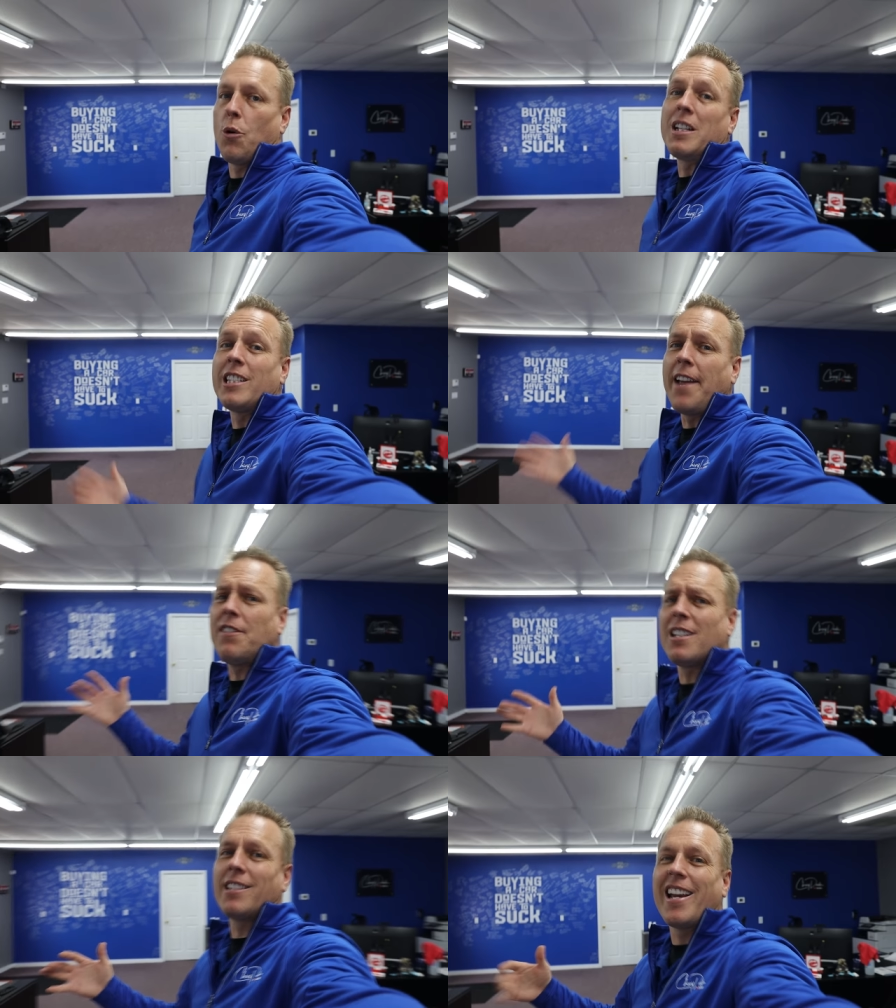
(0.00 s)
So it's safe
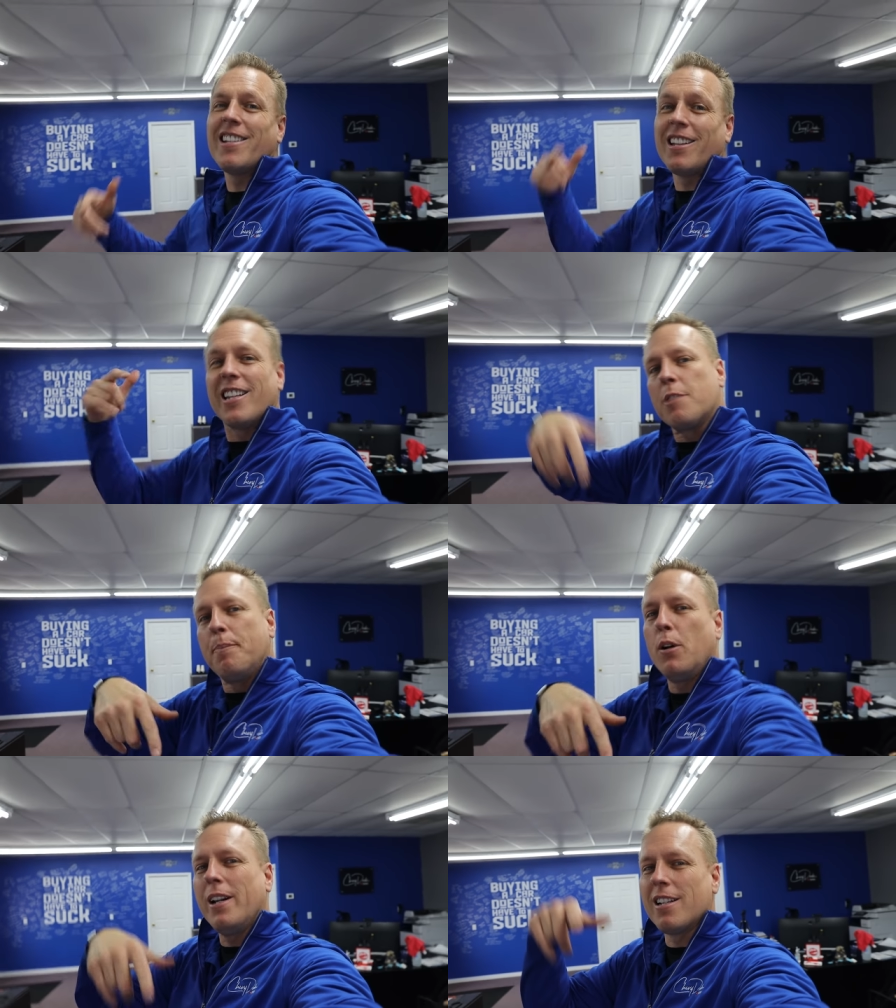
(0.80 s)
to say that this
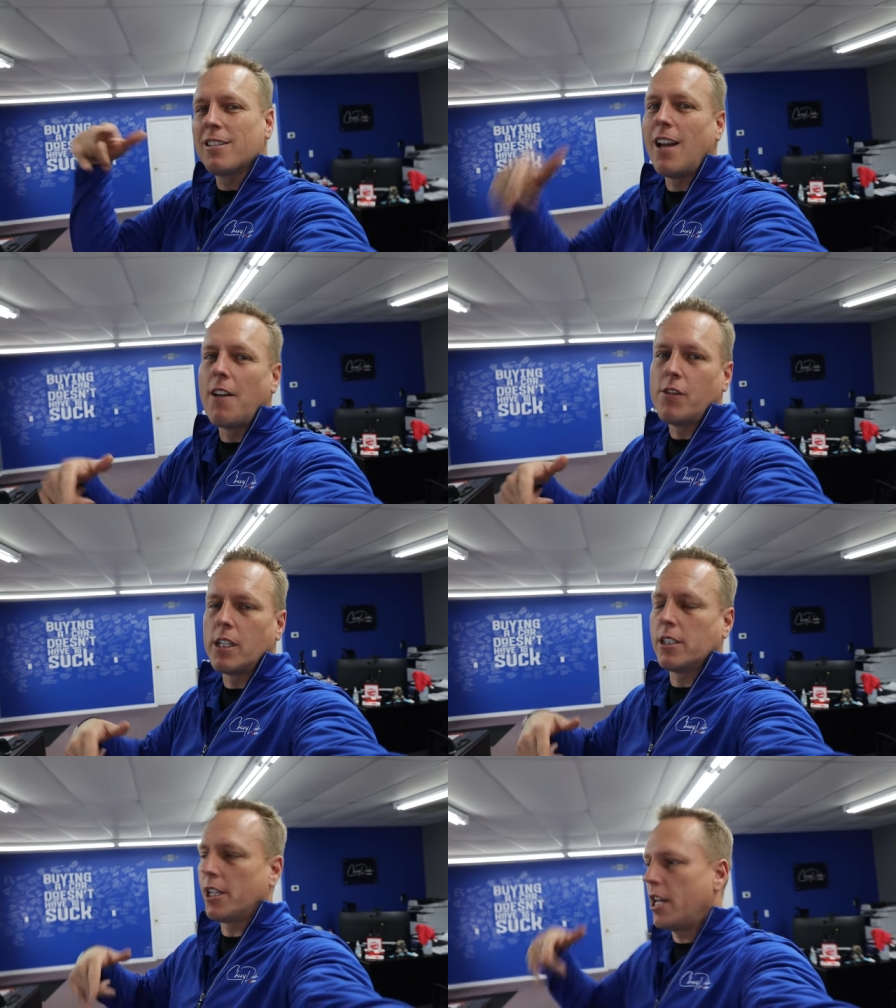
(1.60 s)
building is not
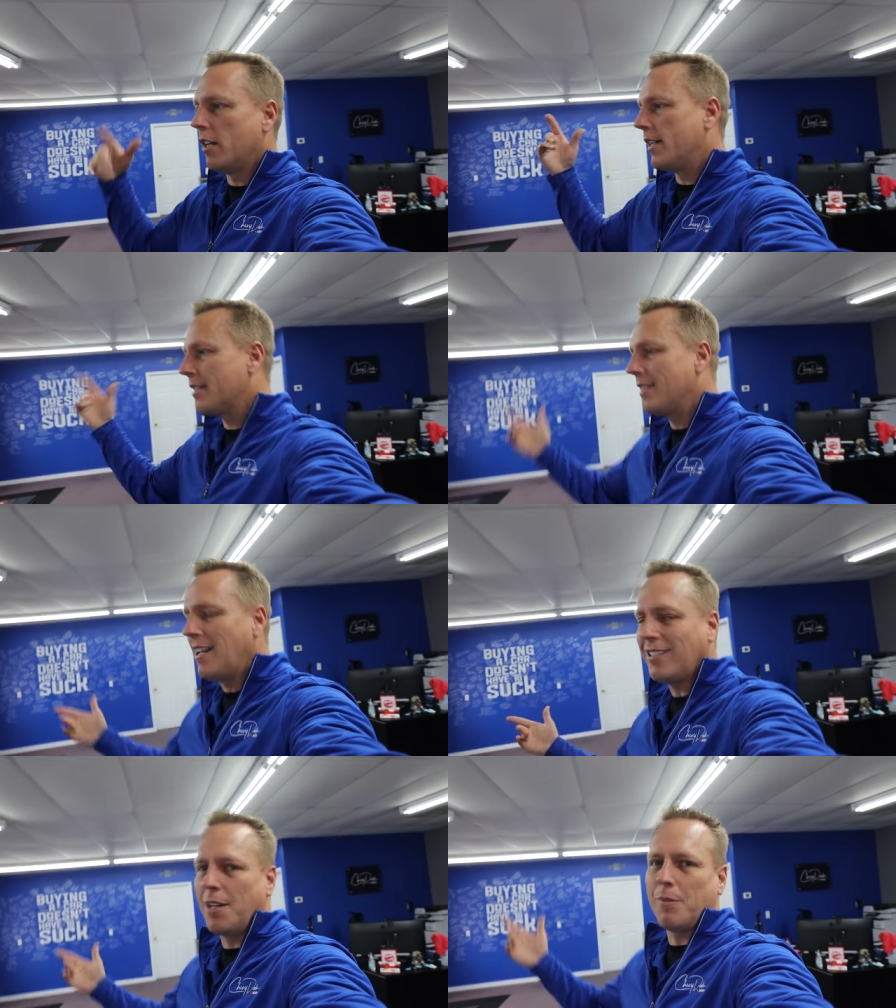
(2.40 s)
very secure, and that's
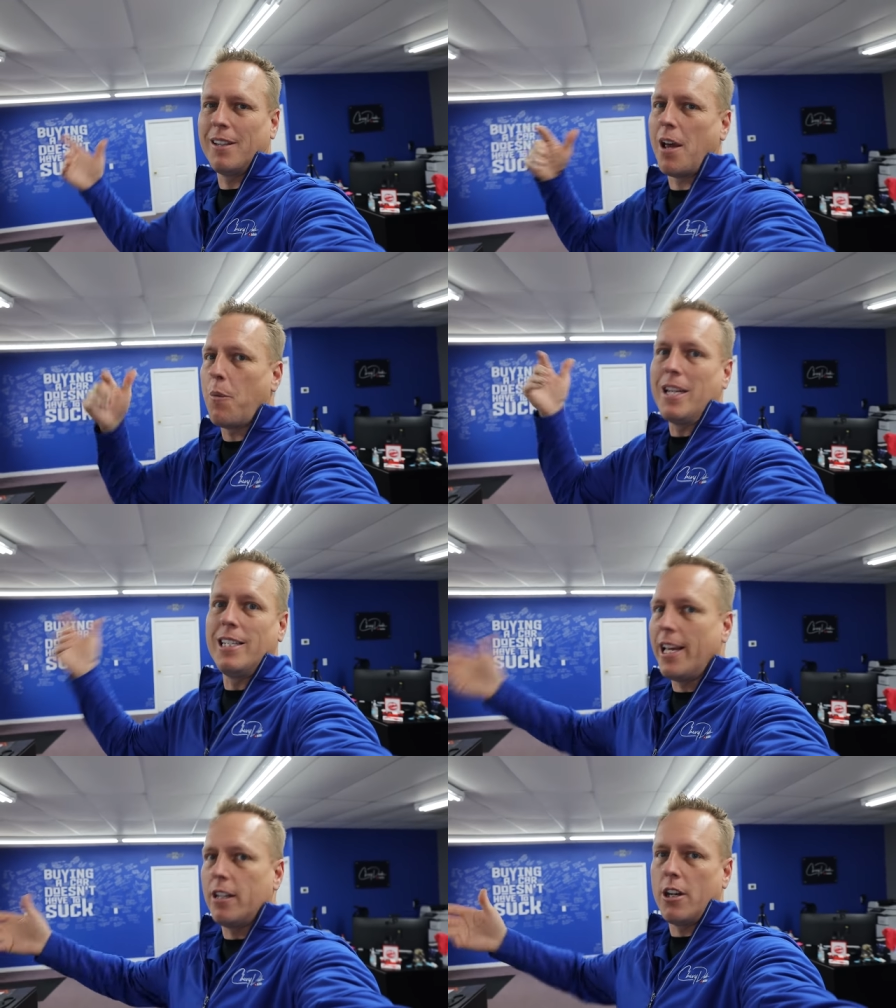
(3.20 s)
not something that we
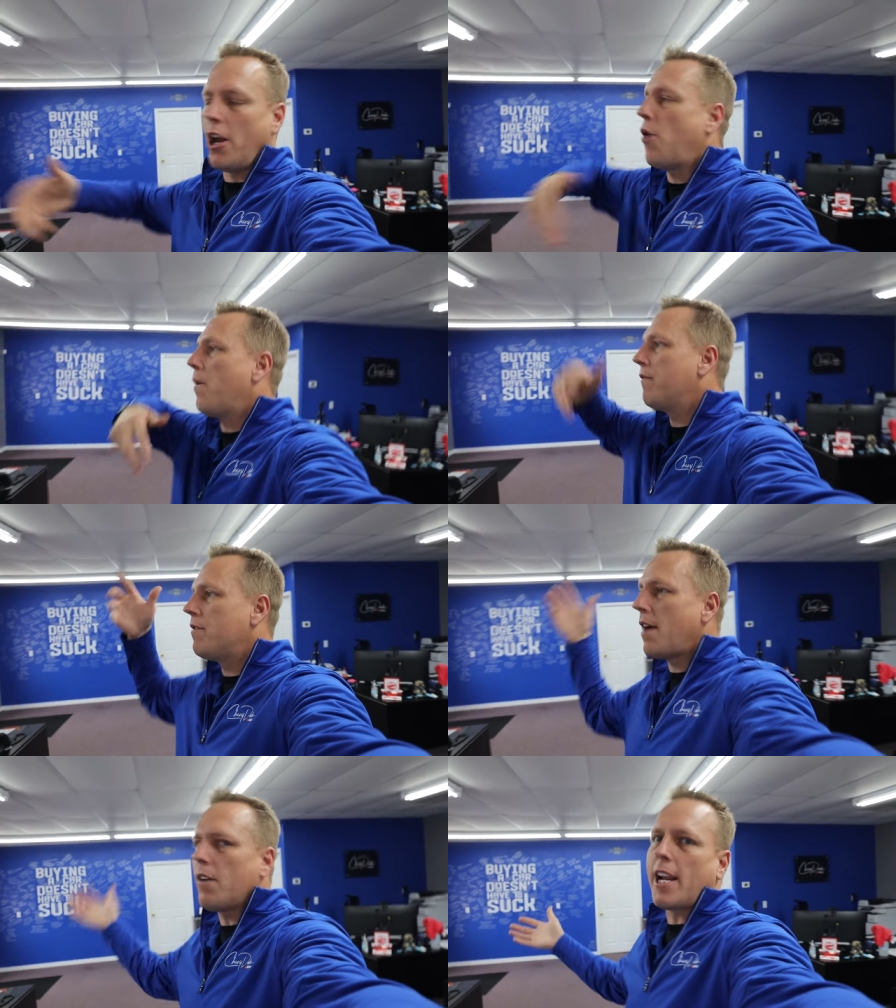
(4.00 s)
didn't know. We've
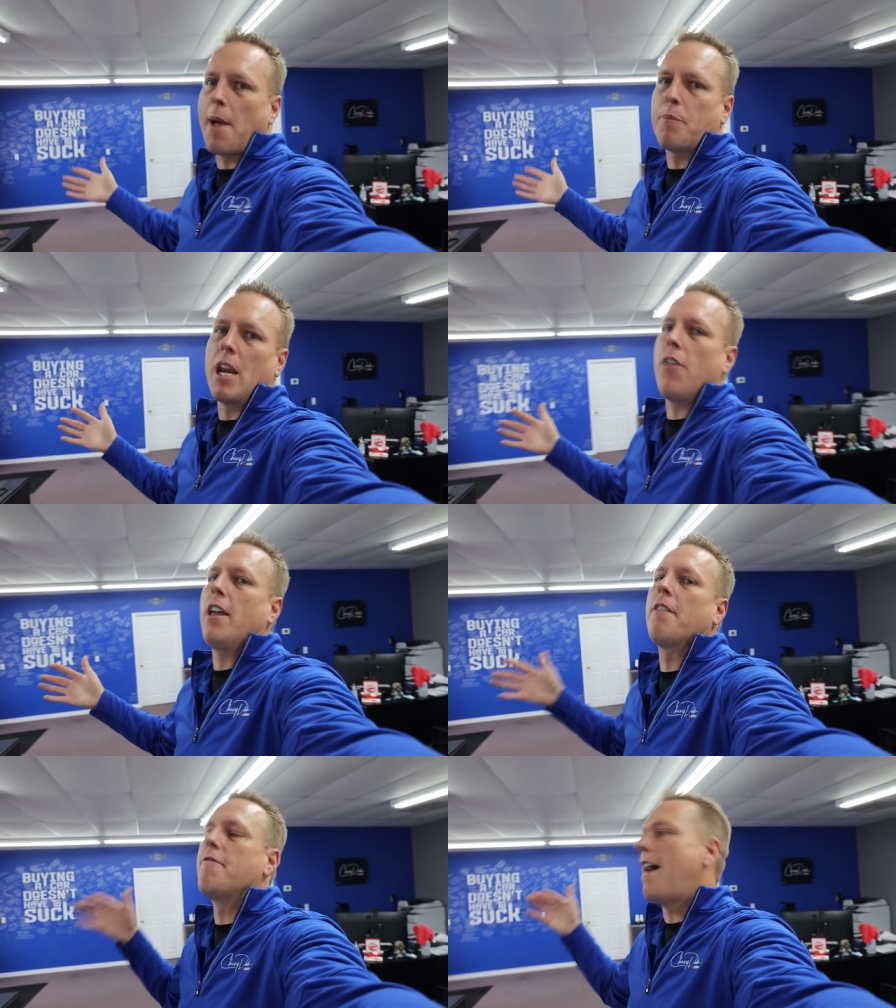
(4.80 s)
never kept
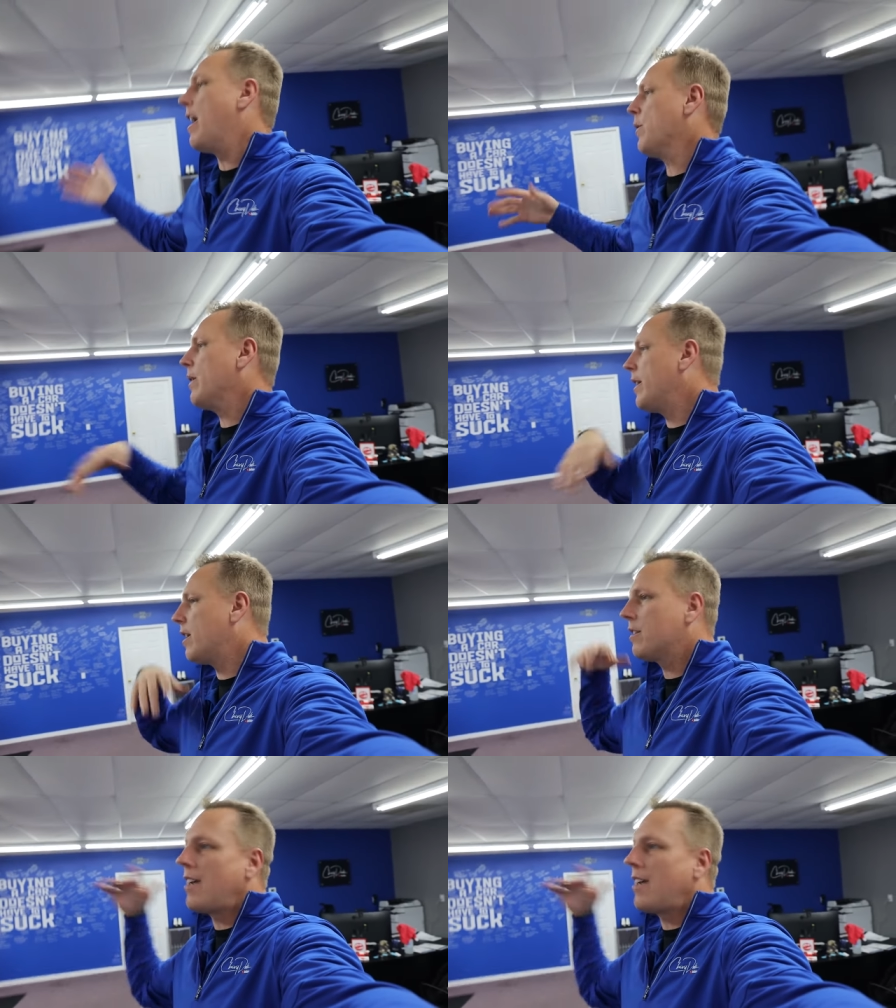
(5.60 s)
anything of value in here.